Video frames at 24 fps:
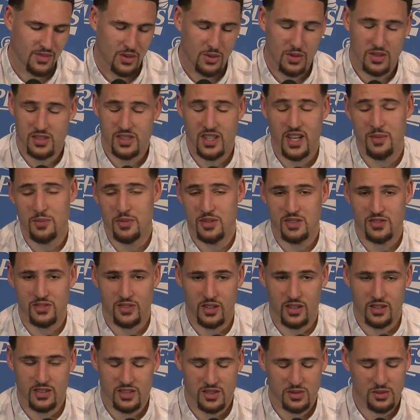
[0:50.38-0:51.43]
Wasn't that much
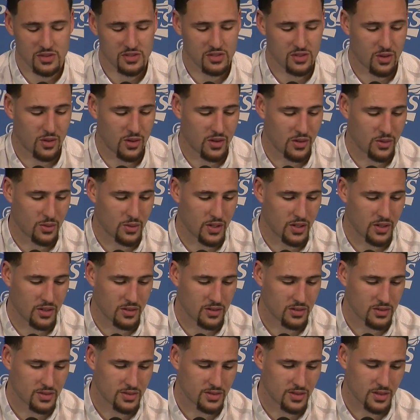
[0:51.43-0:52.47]
fun because he was scoring at will.
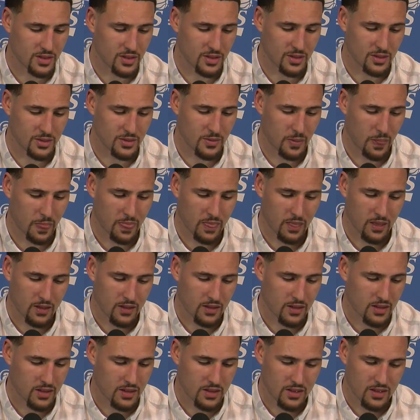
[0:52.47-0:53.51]
So,
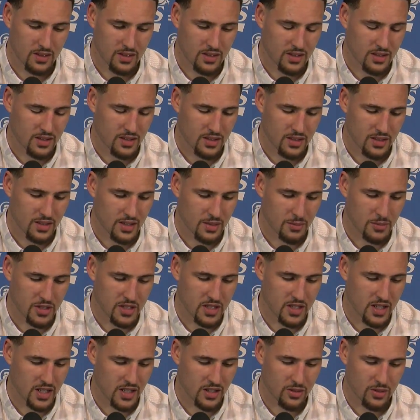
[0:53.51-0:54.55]
I mean,
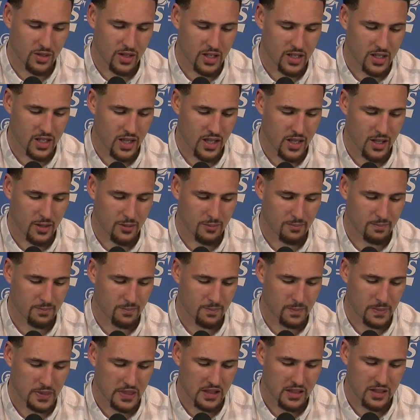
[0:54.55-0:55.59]
he had a great game.
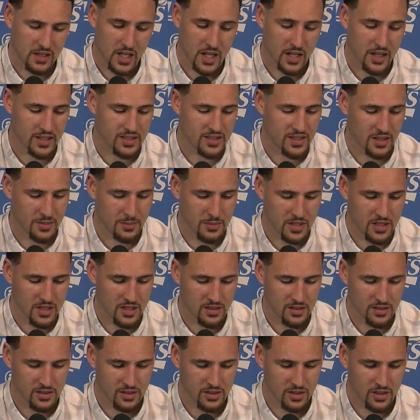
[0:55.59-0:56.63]
A lot of that's on
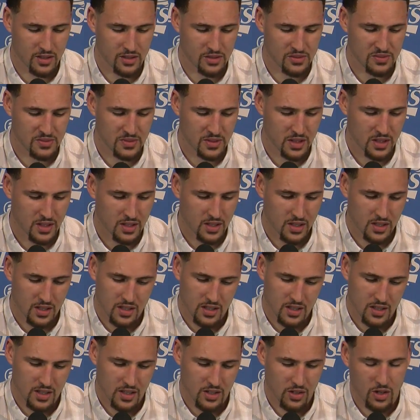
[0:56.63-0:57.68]
me, you know.
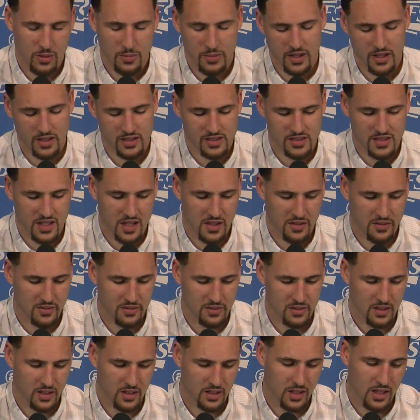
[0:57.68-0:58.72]
I go up against Steph
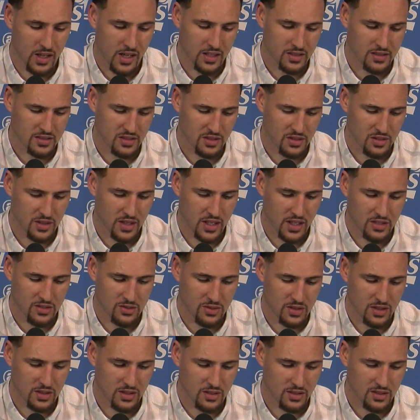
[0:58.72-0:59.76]
a lot, so you got to
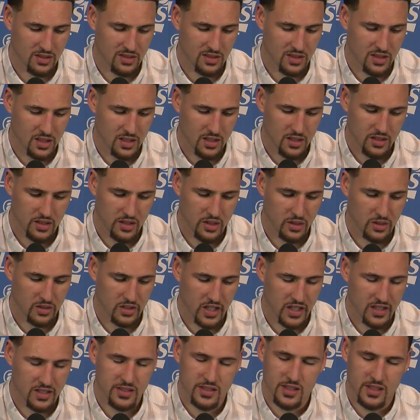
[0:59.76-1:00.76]
treat Really like